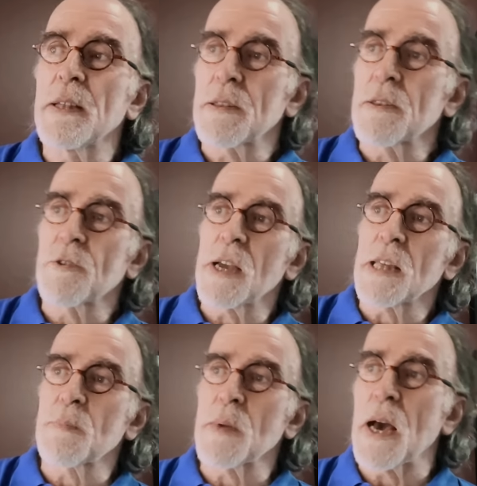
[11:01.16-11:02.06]
it
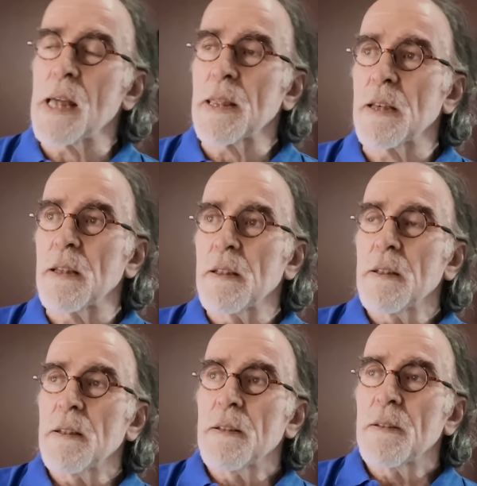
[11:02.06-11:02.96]
strikes me either
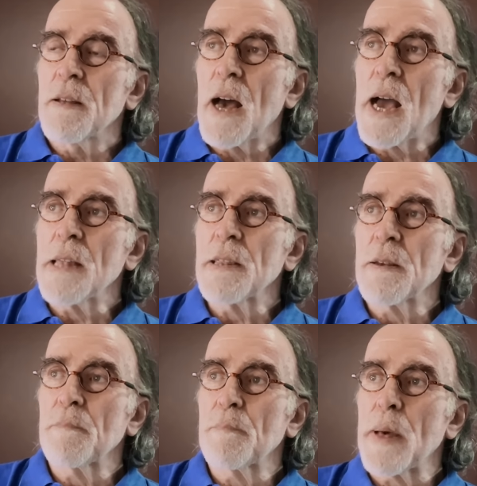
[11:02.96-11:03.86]
either